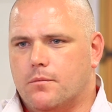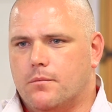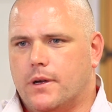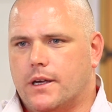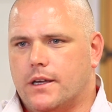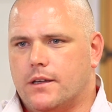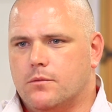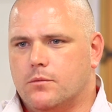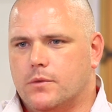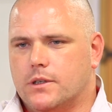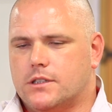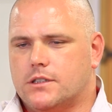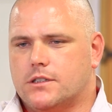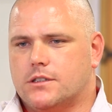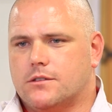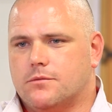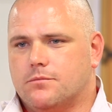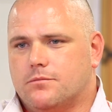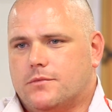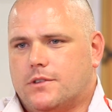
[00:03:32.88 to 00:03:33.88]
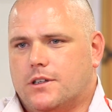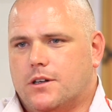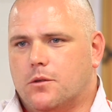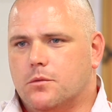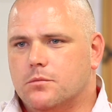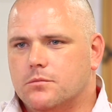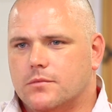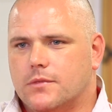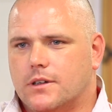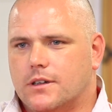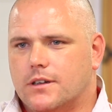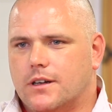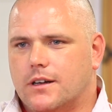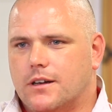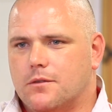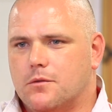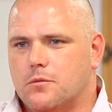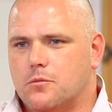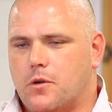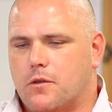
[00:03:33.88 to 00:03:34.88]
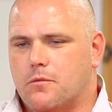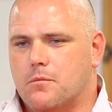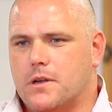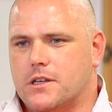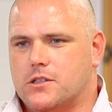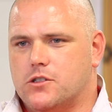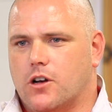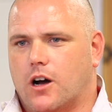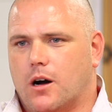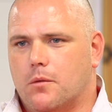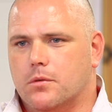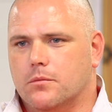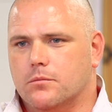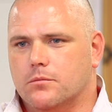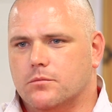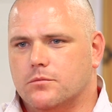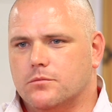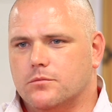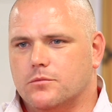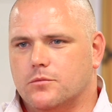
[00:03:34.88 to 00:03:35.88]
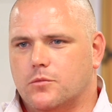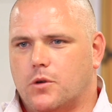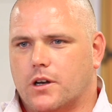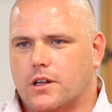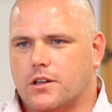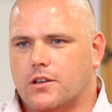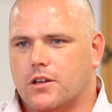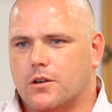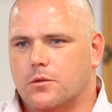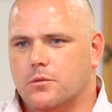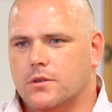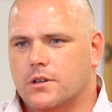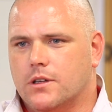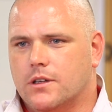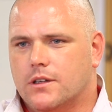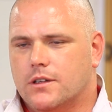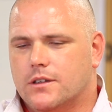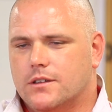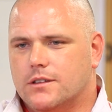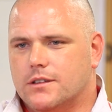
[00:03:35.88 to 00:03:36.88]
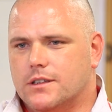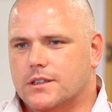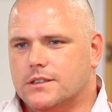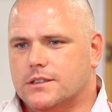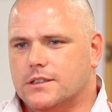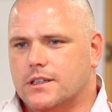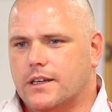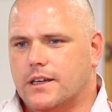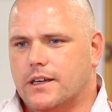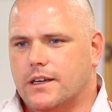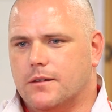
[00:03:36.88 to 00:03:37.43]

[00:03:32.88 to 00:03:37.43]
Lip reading: me, which with my job and what I do is